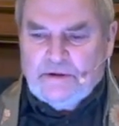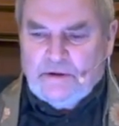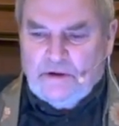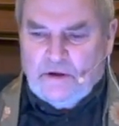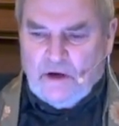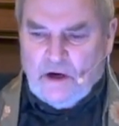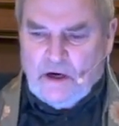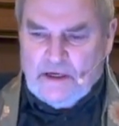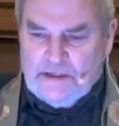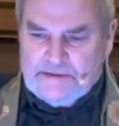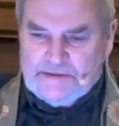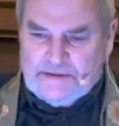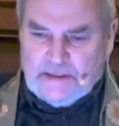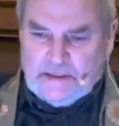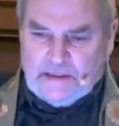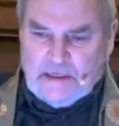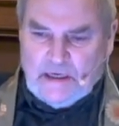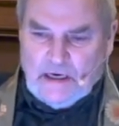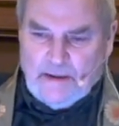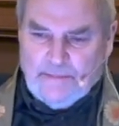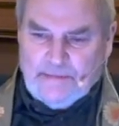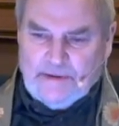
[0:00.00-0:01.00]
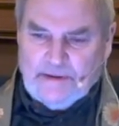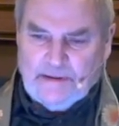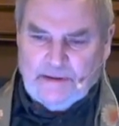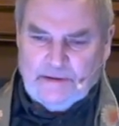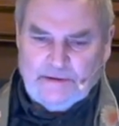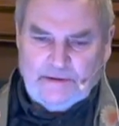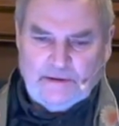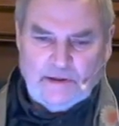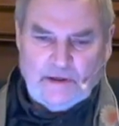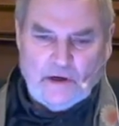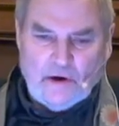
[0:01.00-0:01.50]
Gods are coming
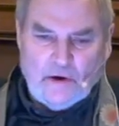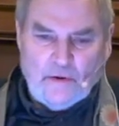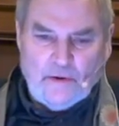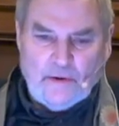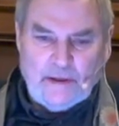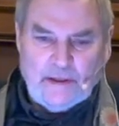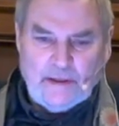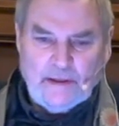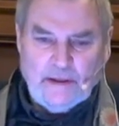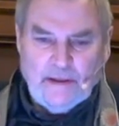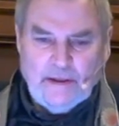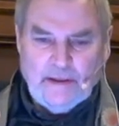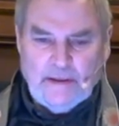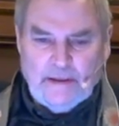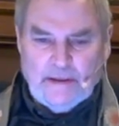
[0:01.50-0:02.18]
and going